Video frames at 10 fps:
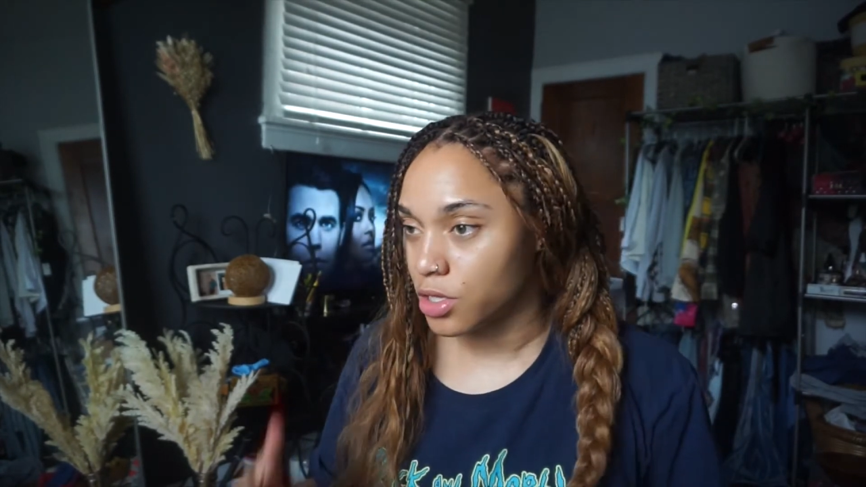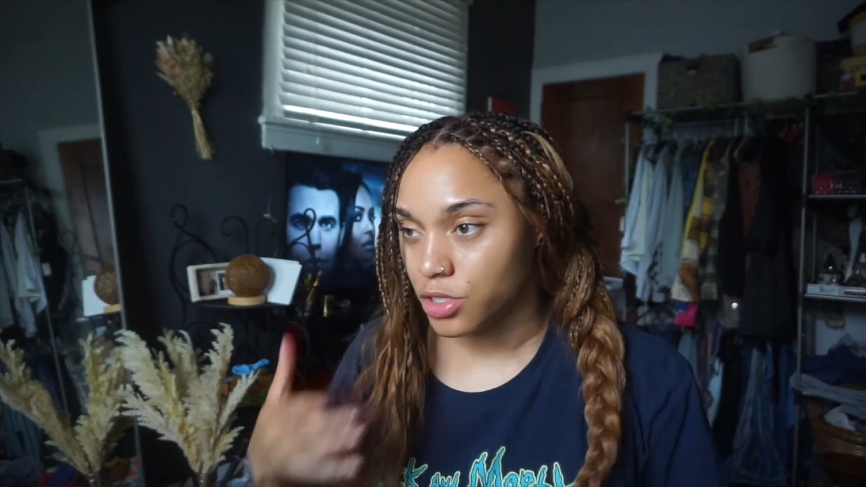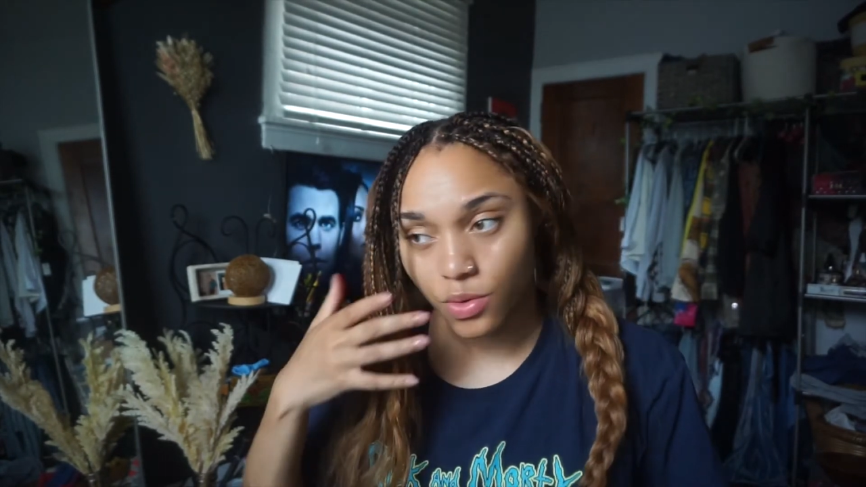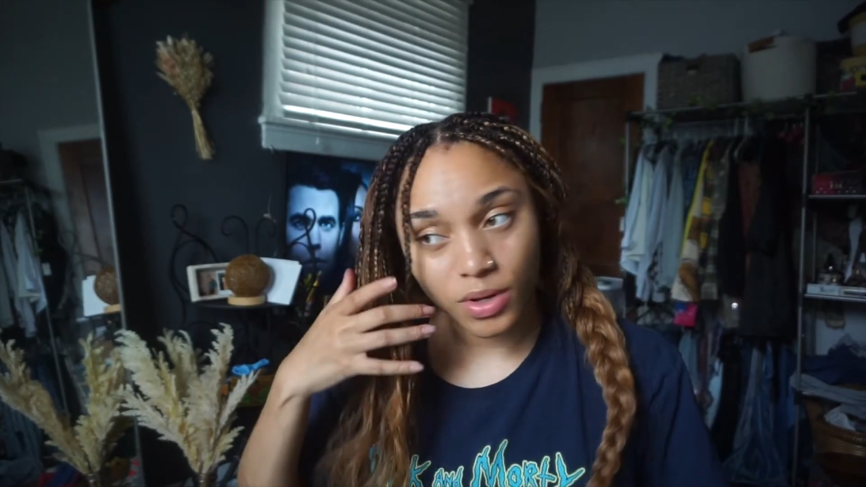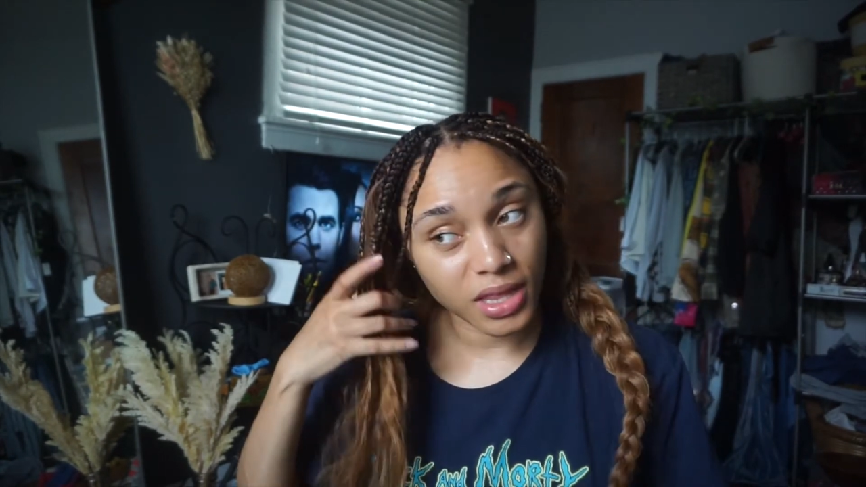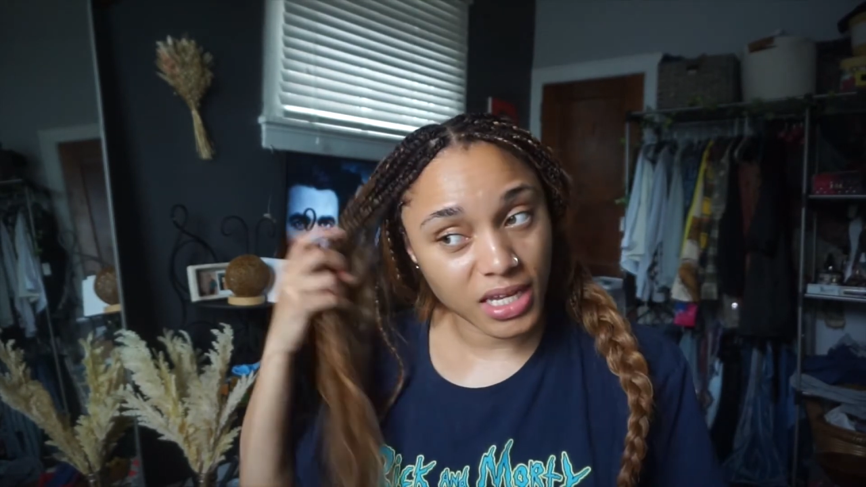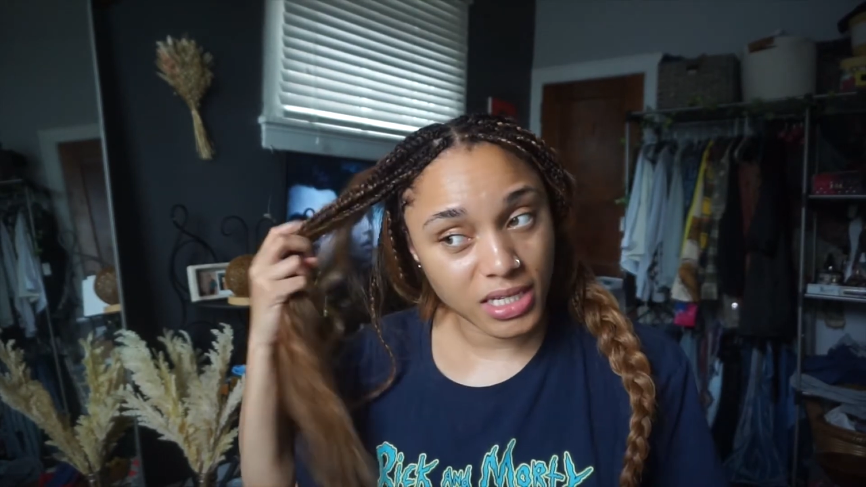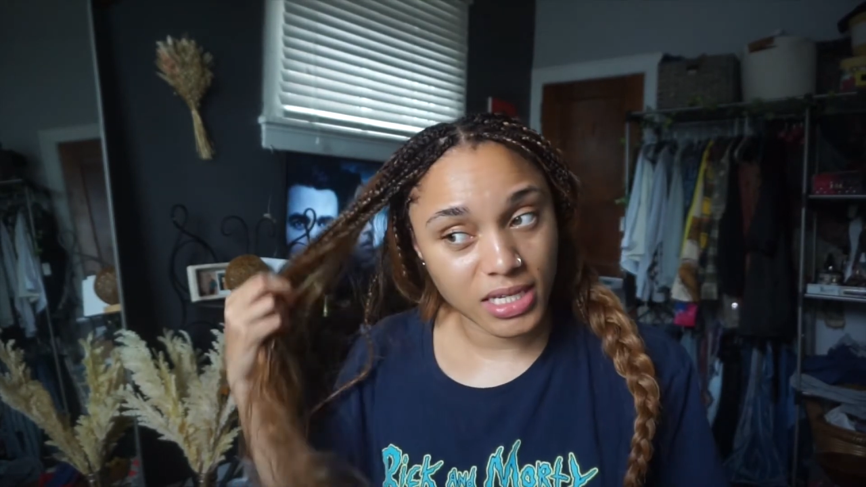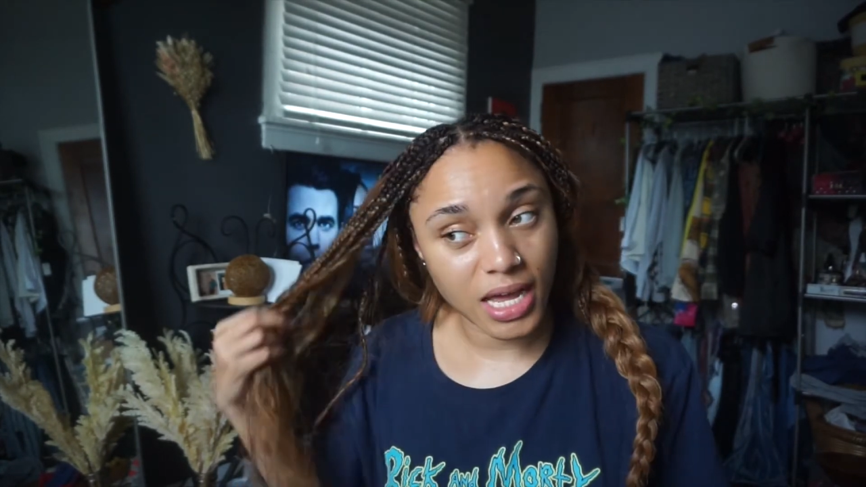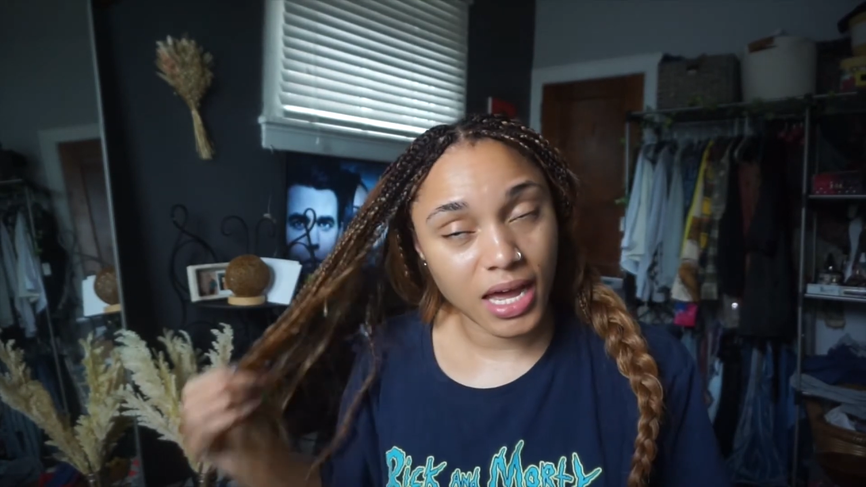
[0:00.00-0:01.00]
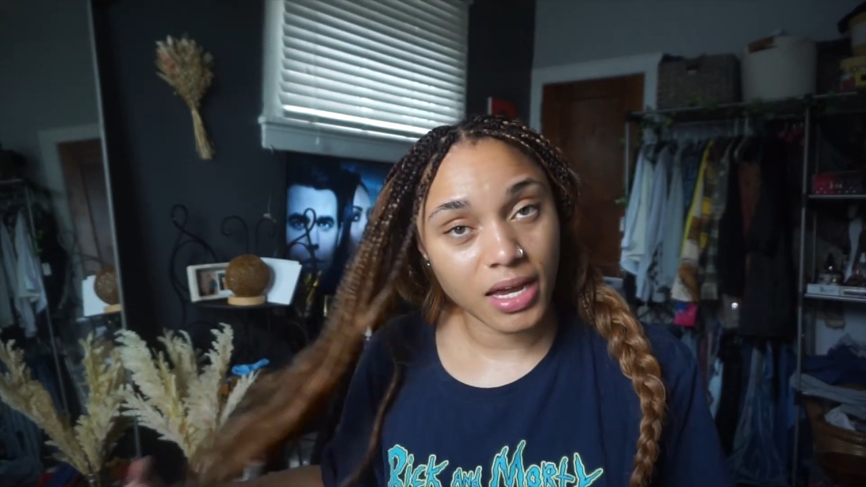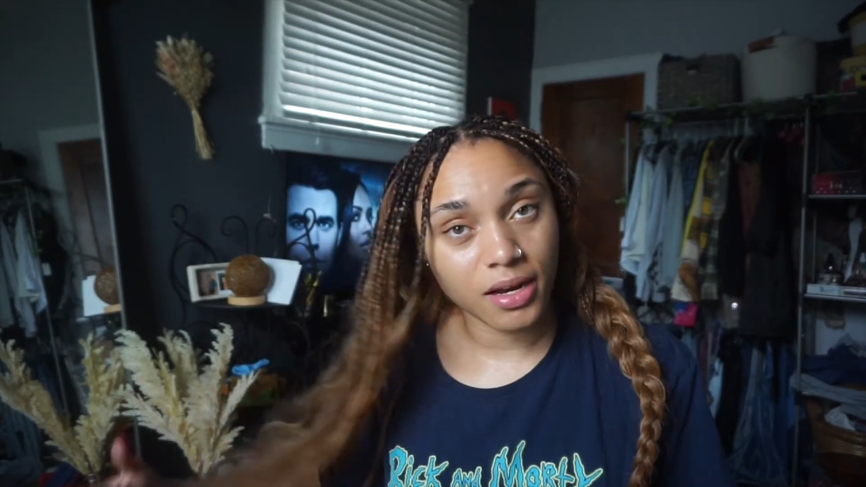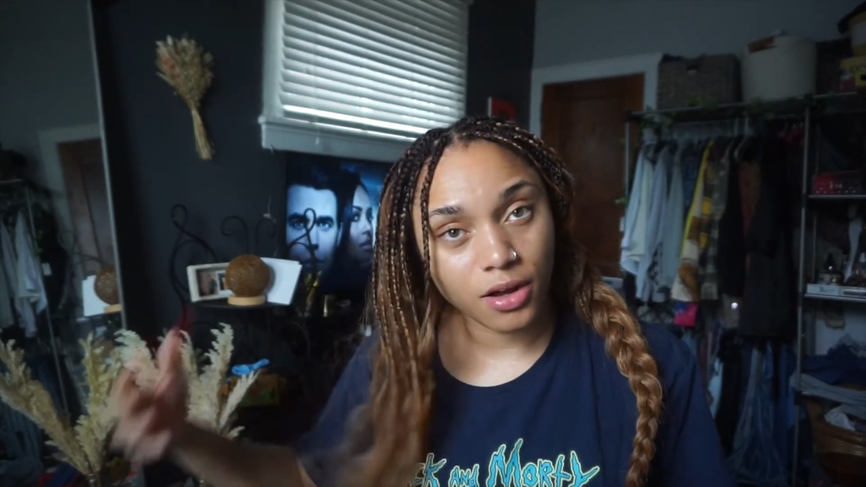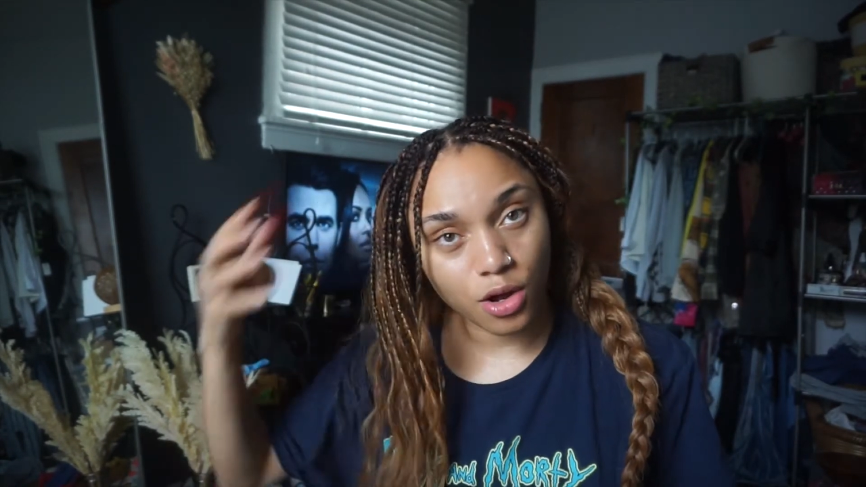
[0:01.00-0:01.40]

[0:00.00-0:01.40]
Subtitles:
So on this side,